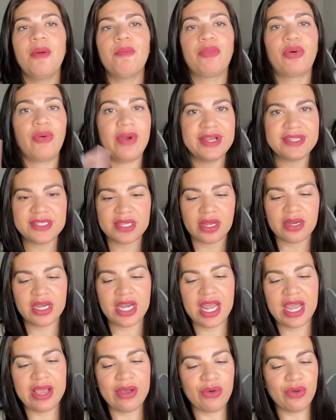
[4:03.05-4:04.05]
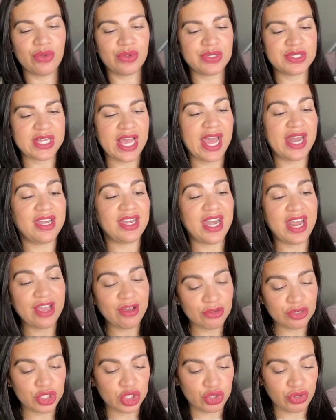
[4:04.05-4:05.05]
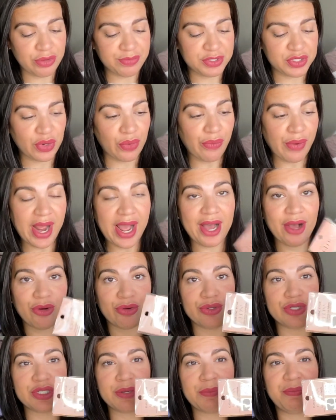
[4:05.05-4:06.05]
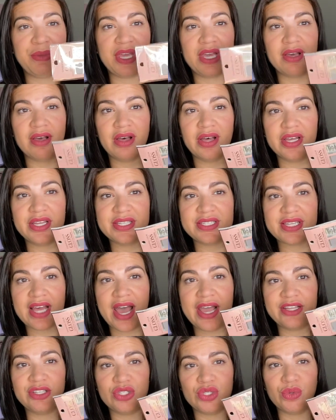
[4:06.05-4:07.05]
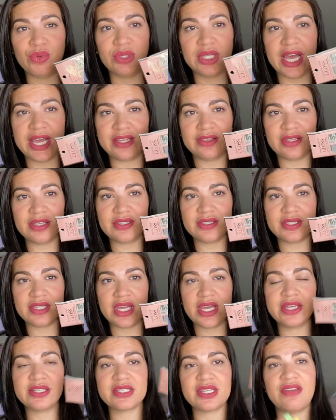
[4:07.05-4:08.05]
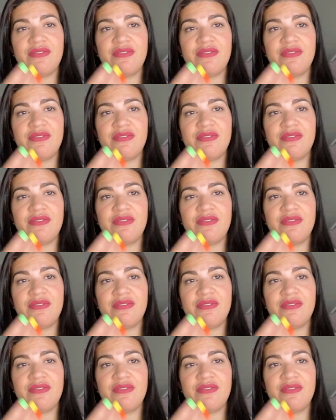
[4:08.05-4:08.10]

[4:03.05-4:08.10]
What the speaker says: press-on nails and nail strips around because I do like these things,